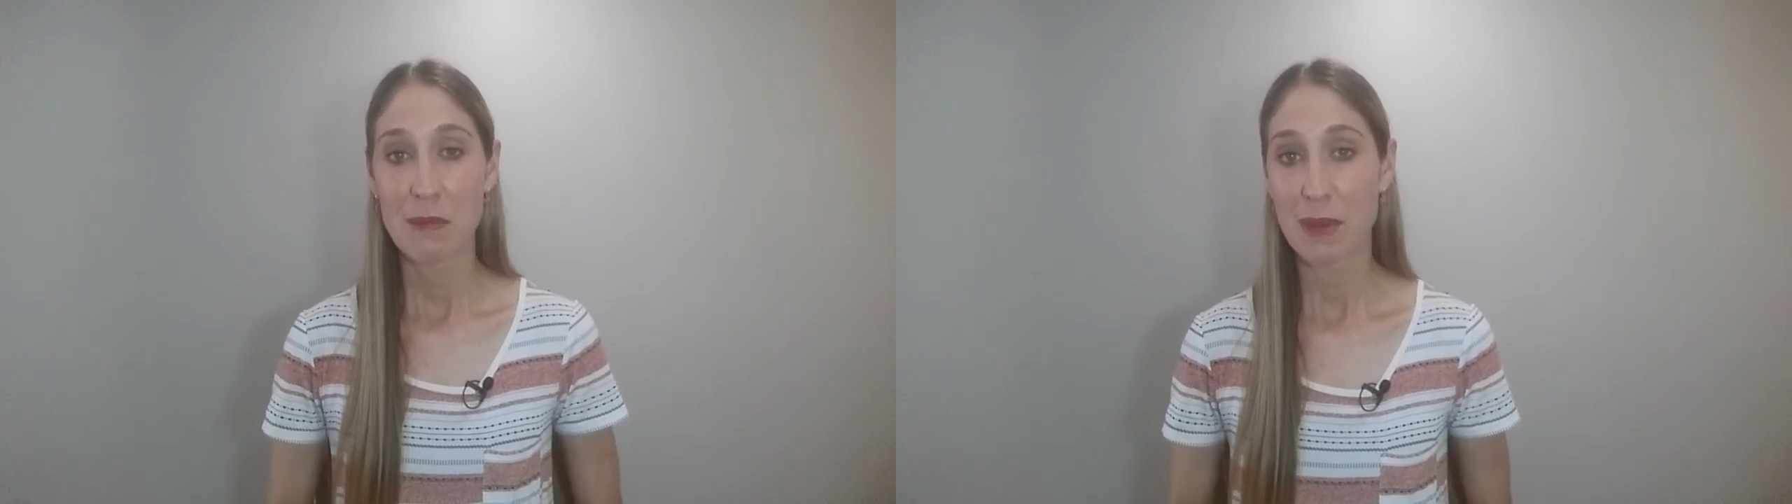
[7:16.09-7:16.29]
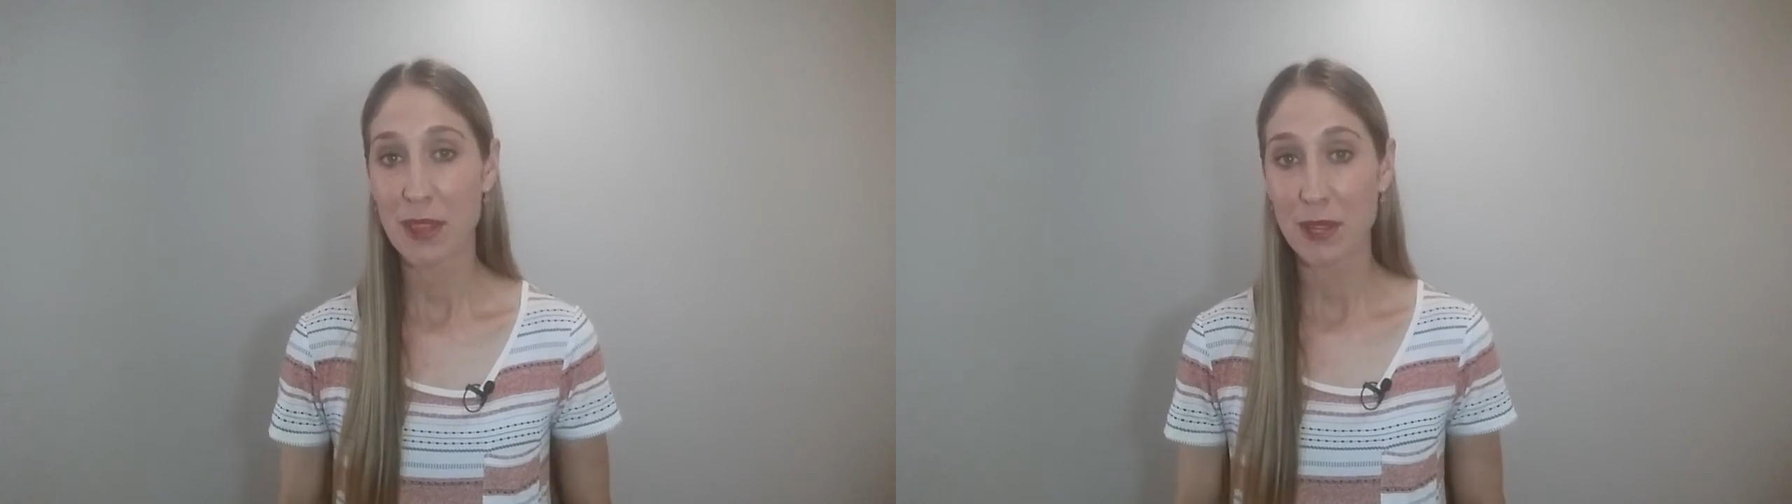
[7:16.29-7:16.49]

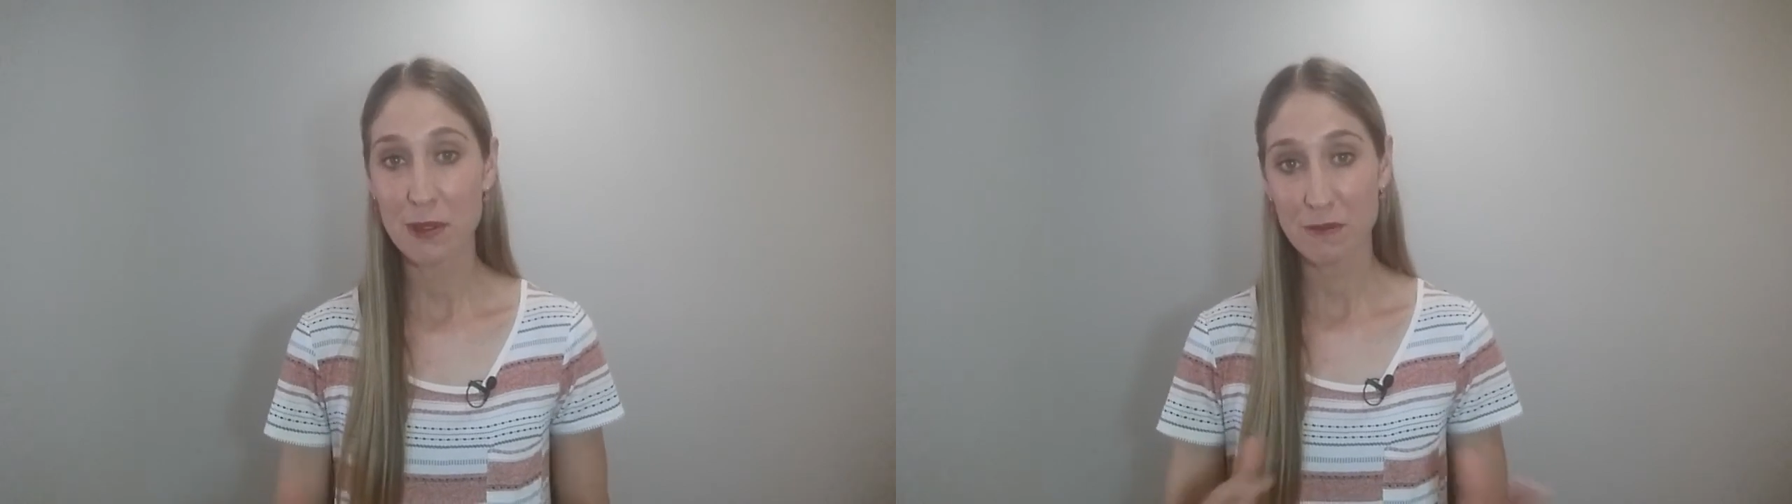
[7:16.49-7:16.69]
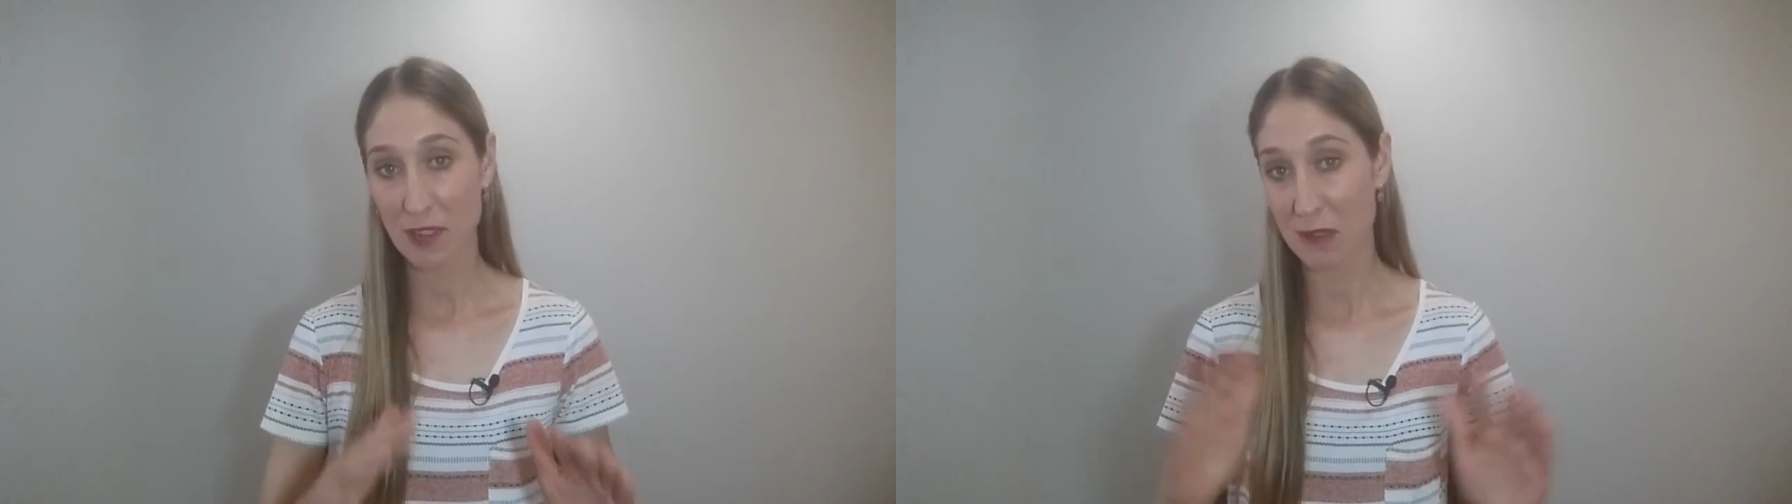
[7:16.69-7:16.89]
But the
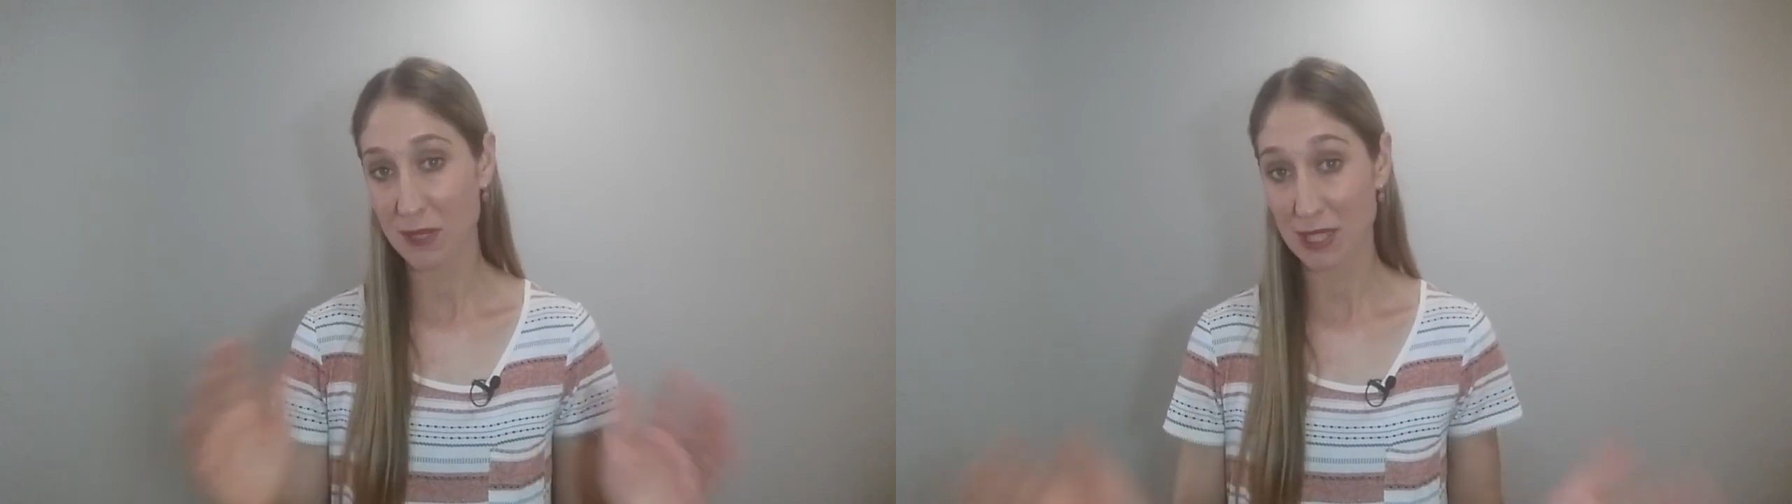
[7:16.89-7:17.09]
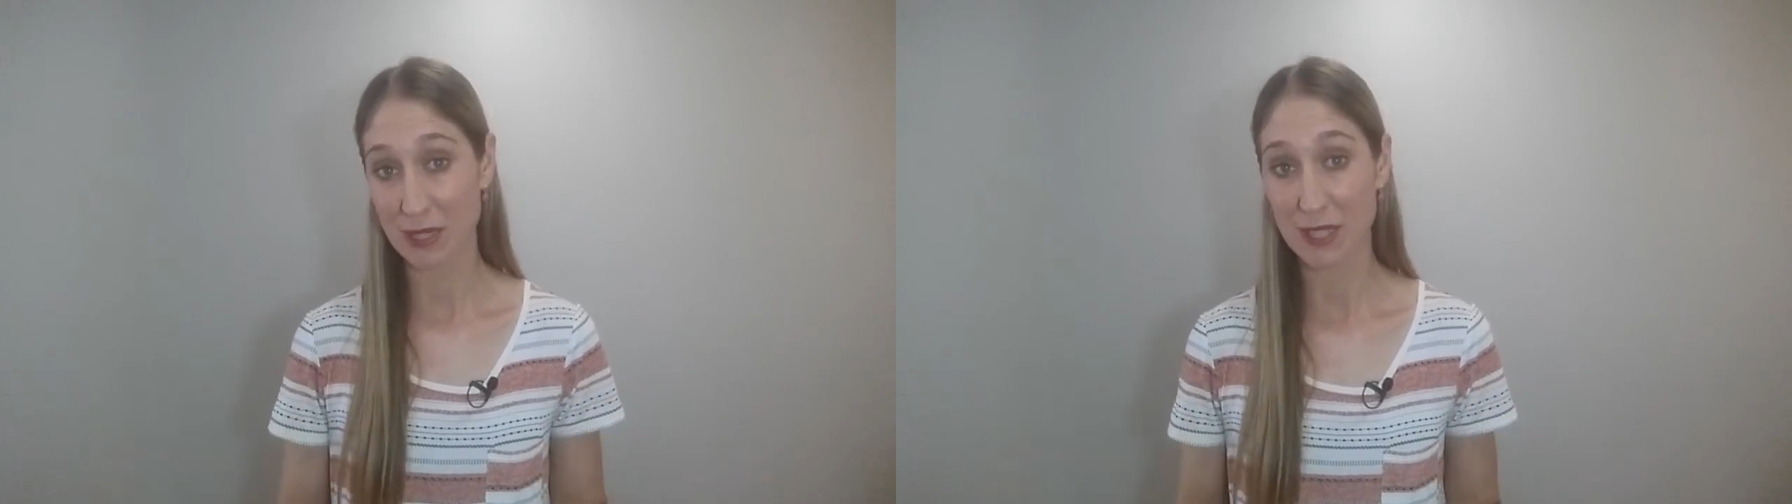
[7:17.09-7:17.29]
Your
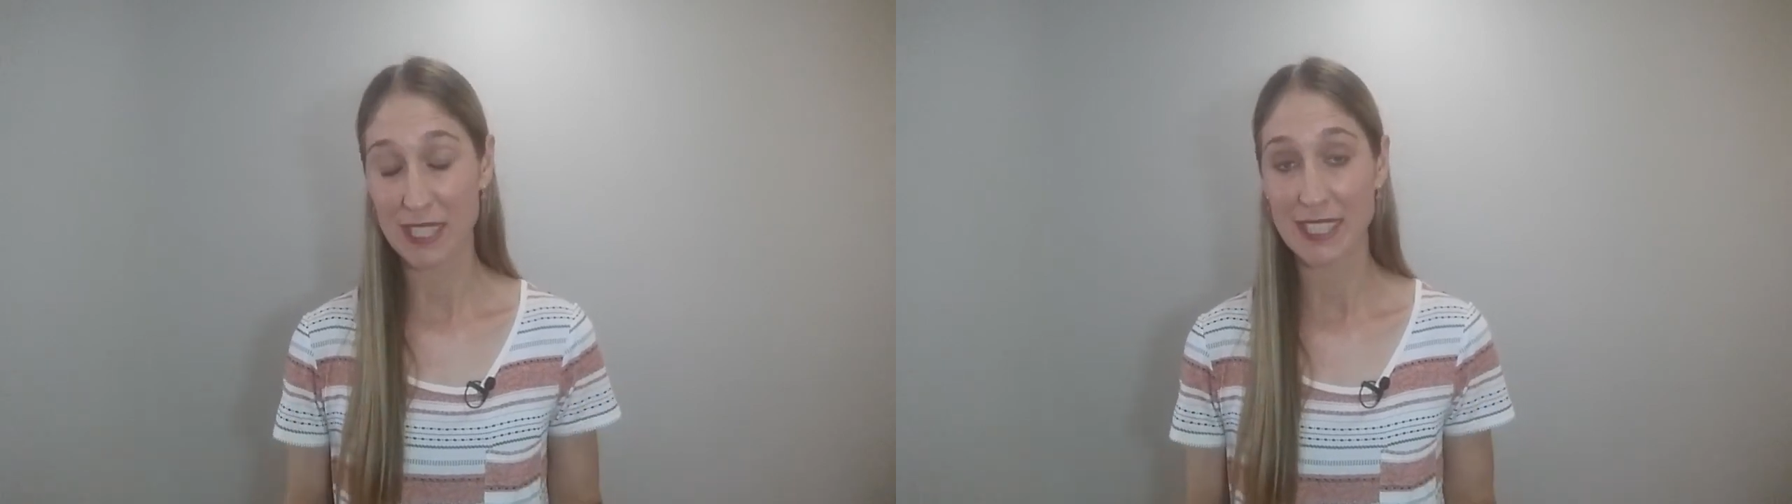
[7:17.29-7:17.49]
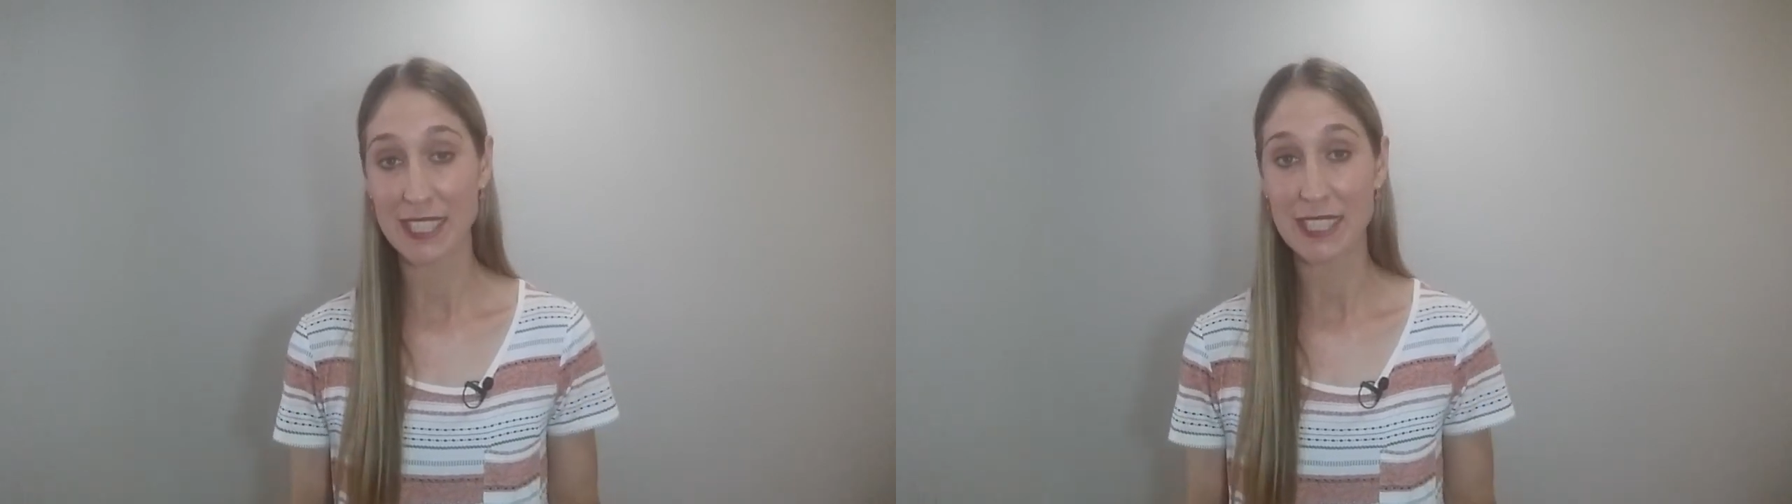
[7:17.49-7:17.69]
Family
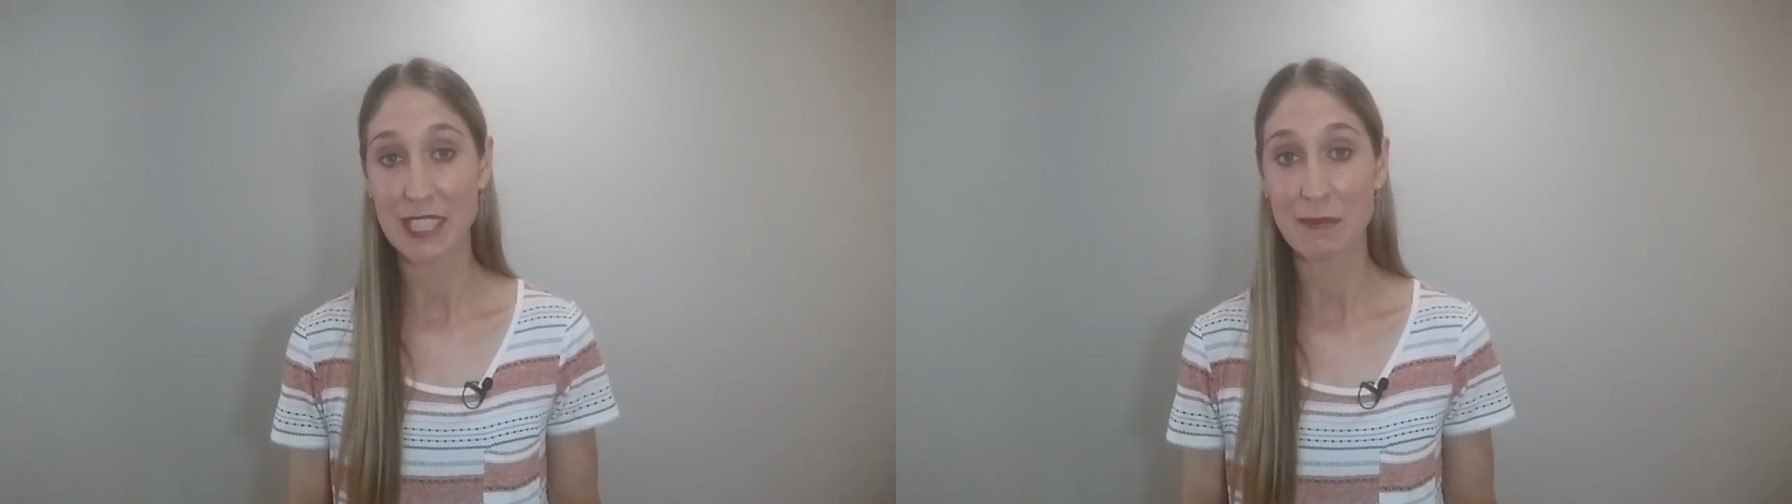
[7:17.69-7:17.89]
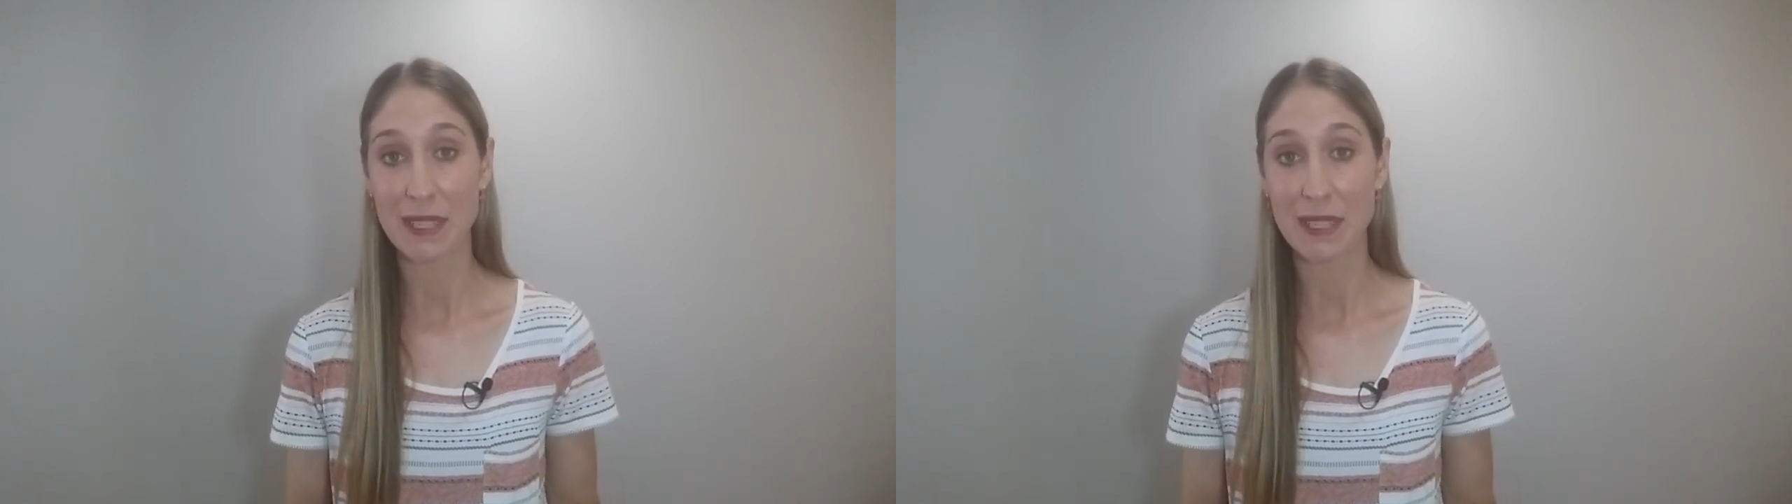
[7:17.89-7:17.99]
Stories system